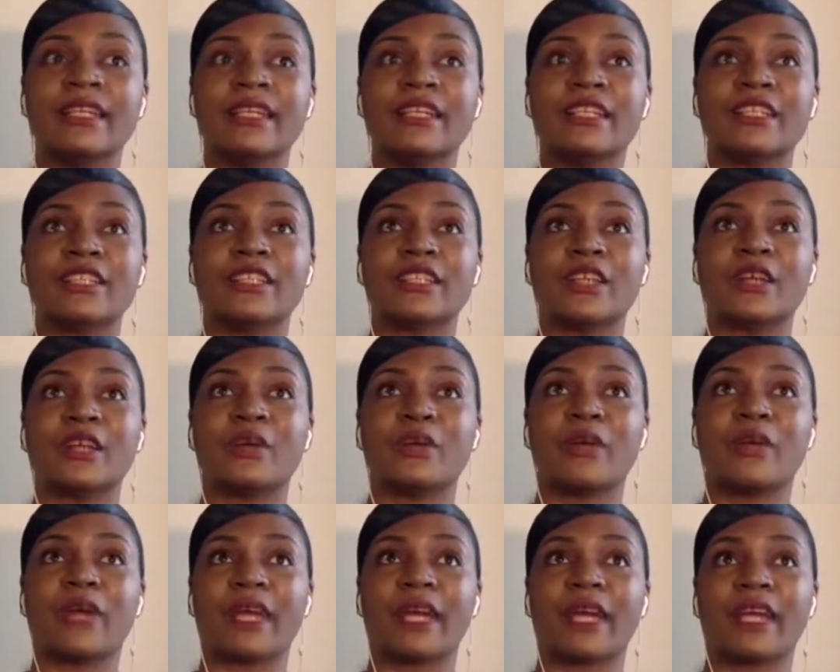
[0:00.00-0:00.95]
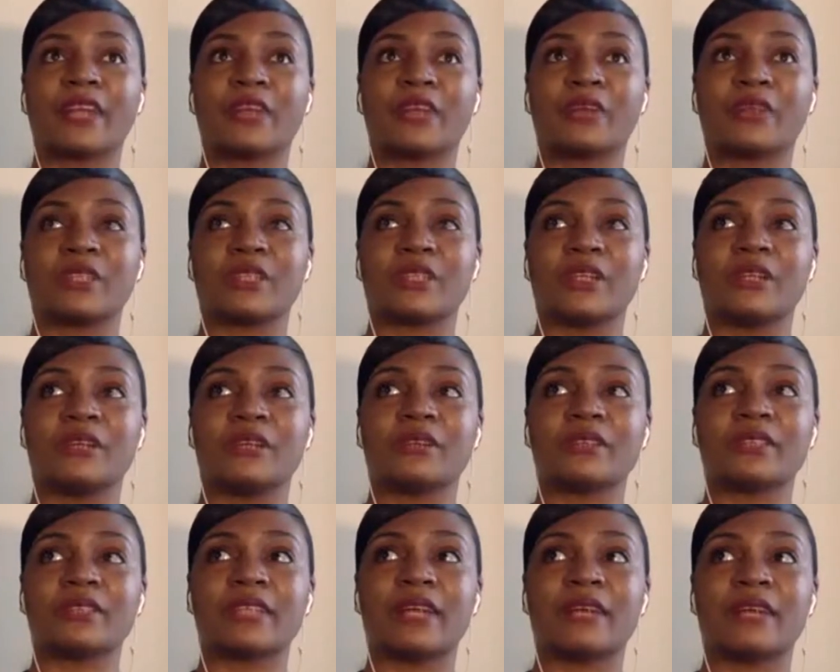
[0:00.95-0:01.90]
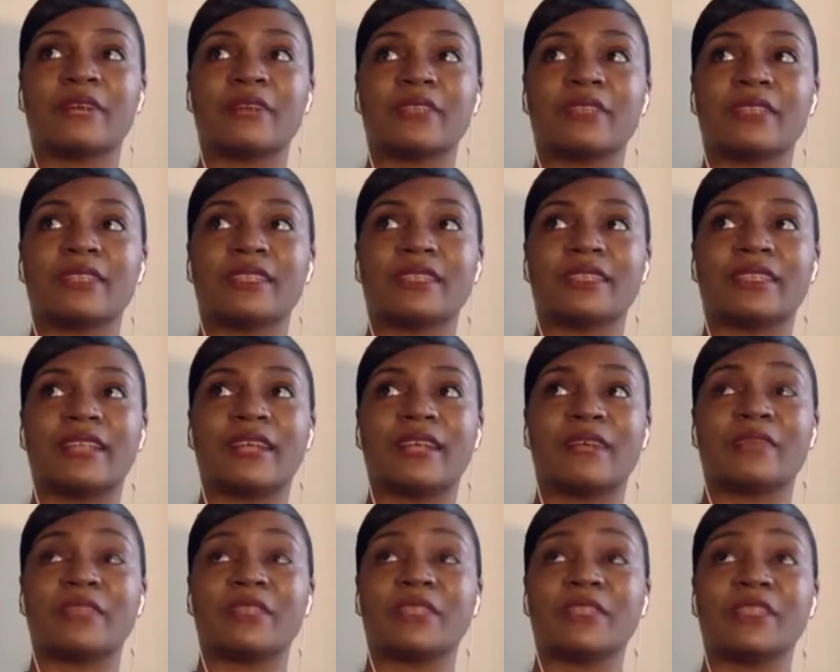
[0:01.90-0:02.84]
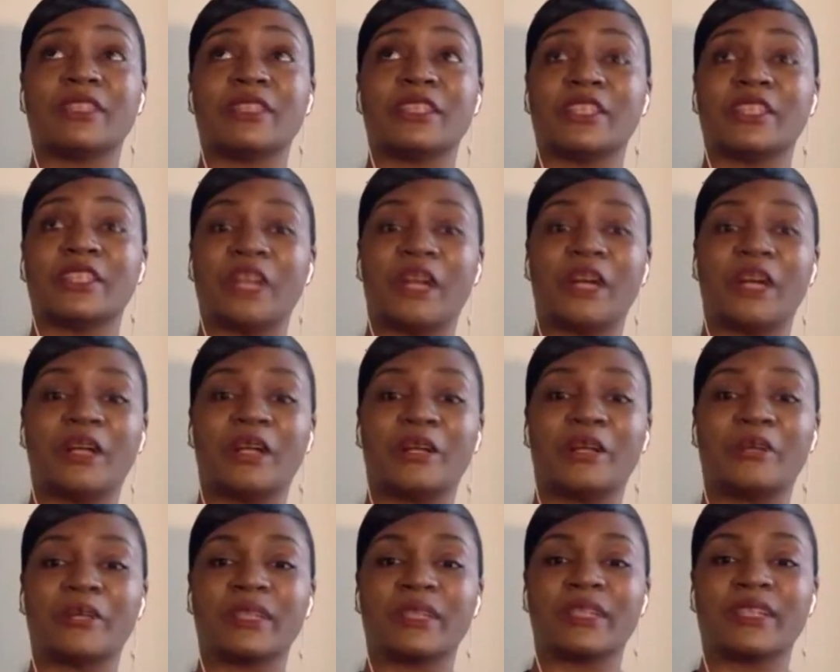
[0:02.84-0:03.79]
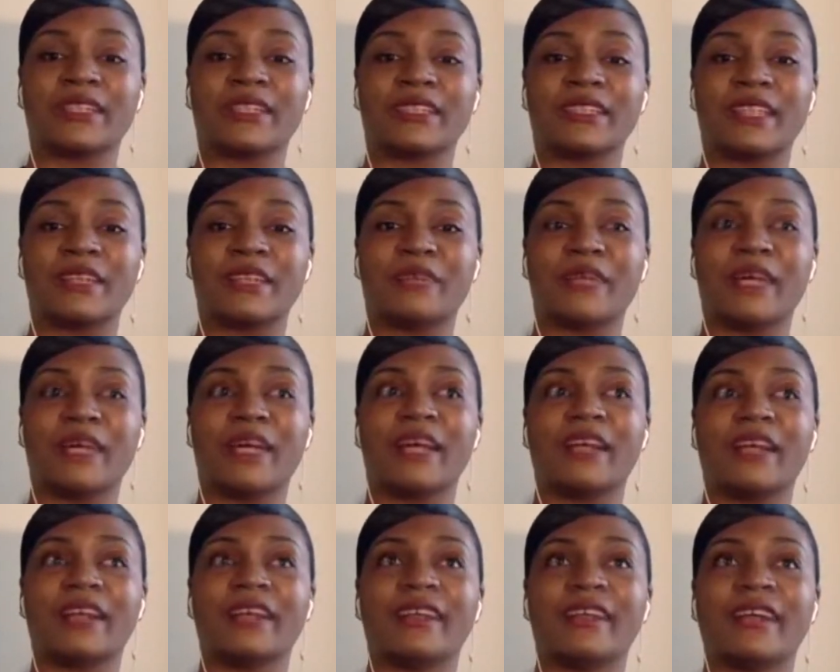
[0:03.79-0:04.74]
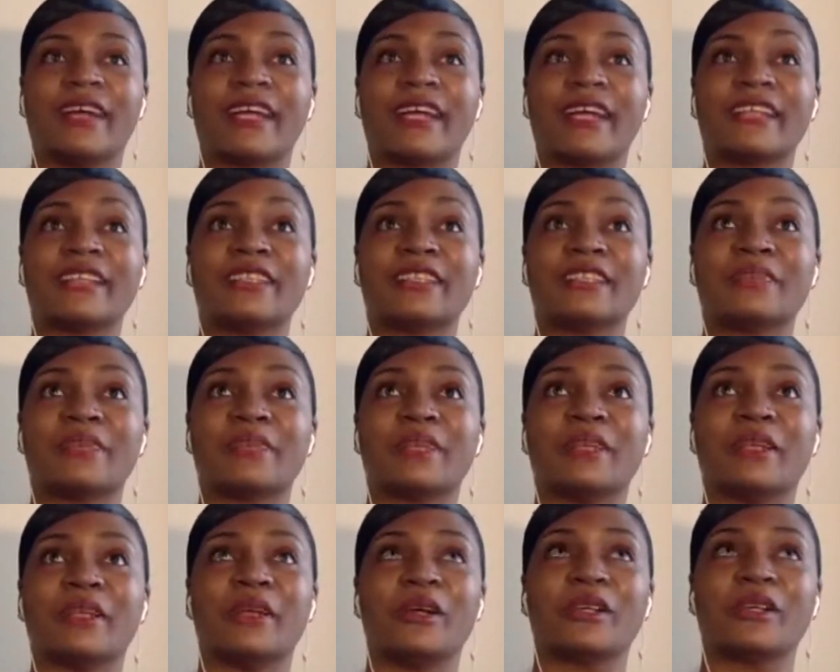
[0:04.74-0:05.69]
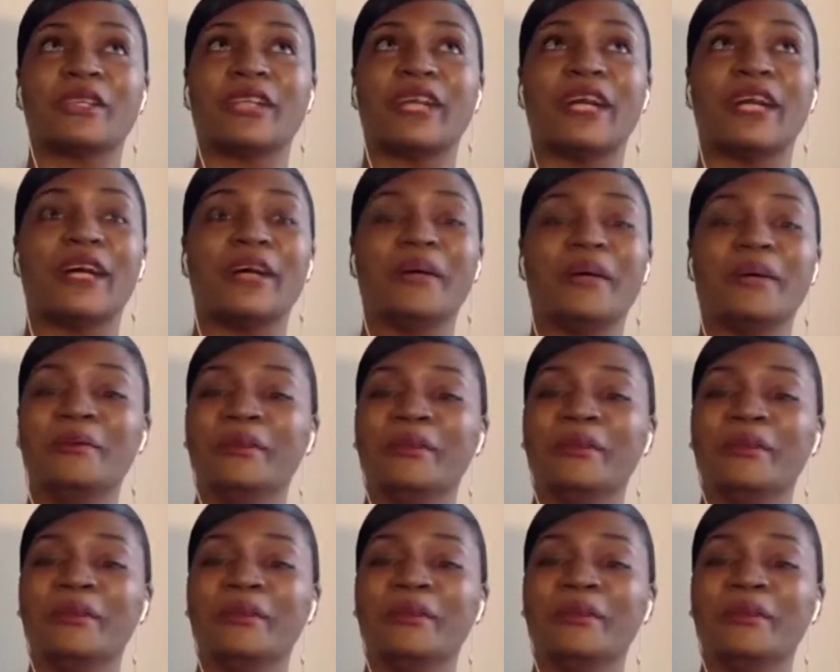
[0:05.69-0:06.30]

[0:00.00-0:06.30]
So when I got the results, I'm still in shock because I guess it's been a long time